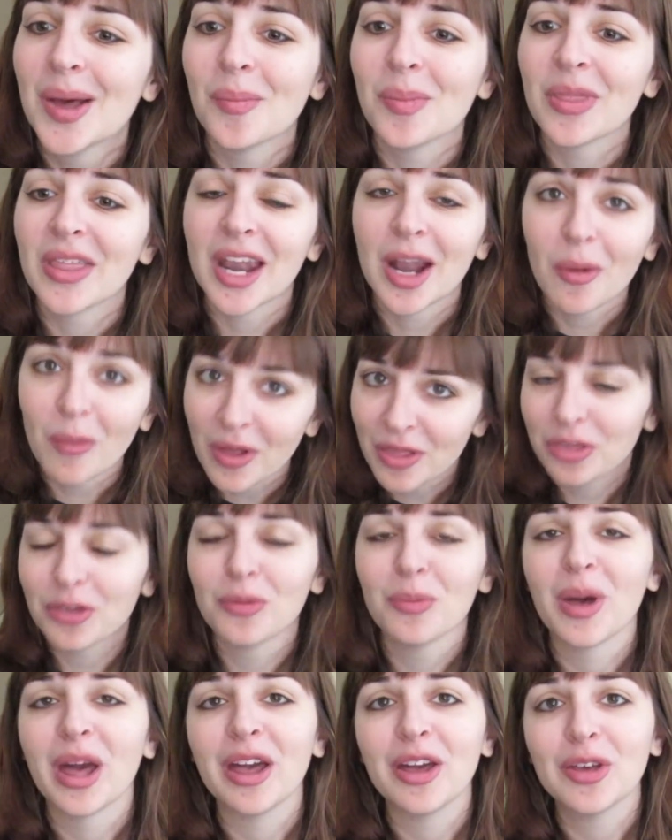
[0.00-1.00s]
but then I went
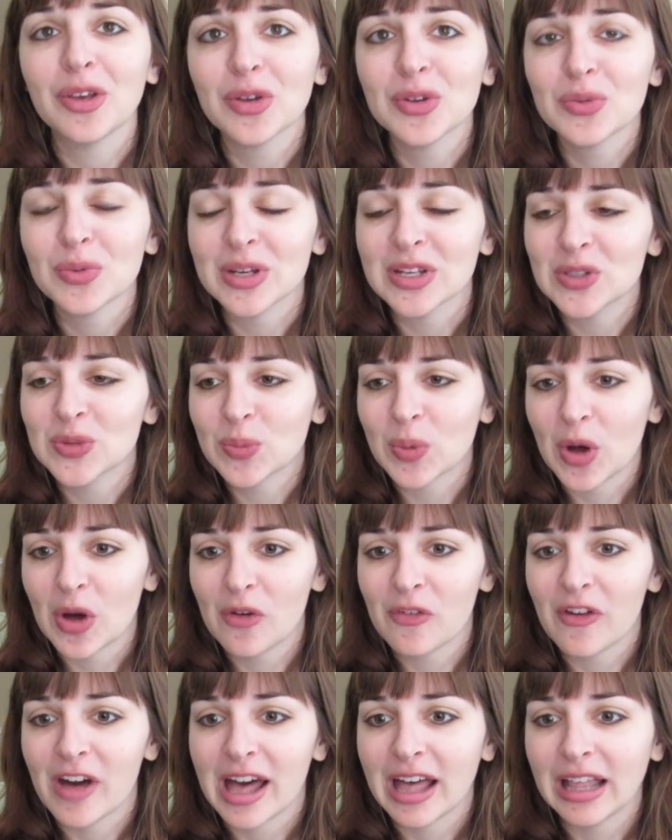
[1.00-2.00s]
through my Goodreads
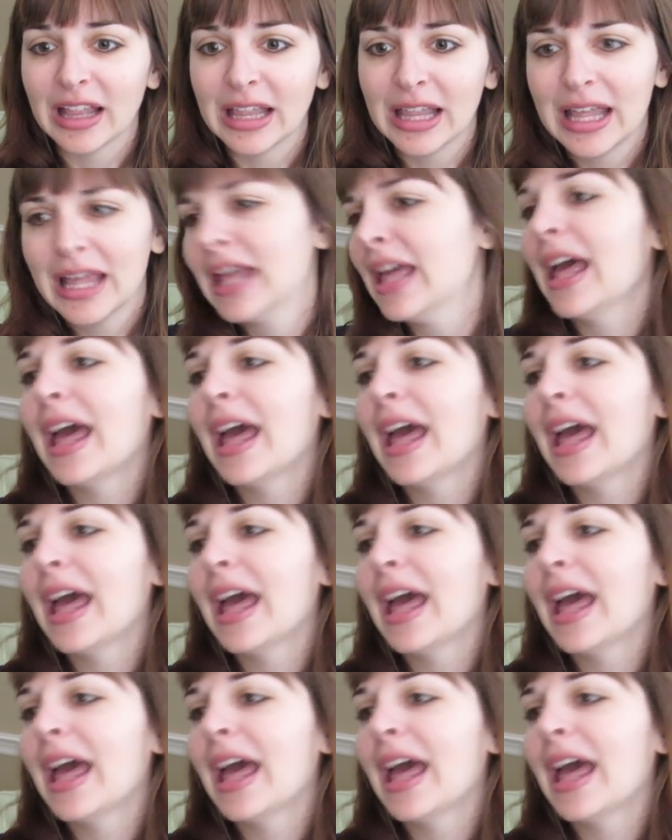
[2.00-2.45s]
profile